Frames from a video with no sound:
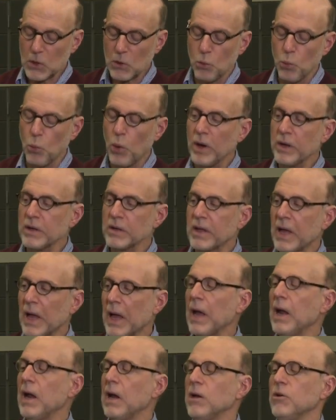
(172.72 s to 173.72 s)
One
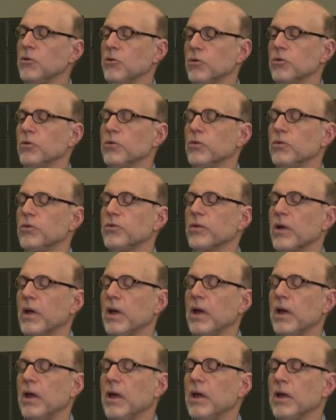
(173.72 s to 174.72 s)
can use
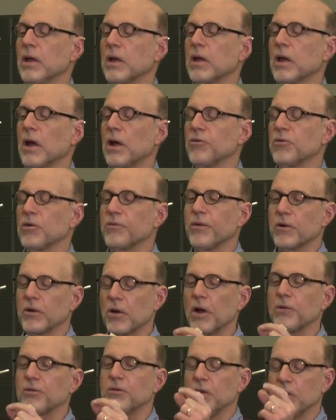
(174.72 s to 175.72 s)
a
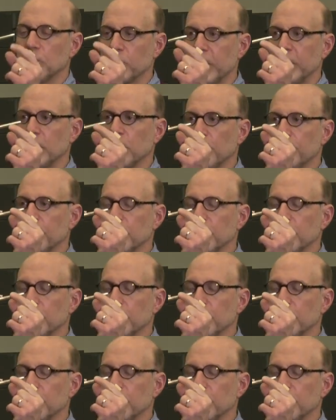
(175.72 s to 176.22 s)
contrafagotti reed on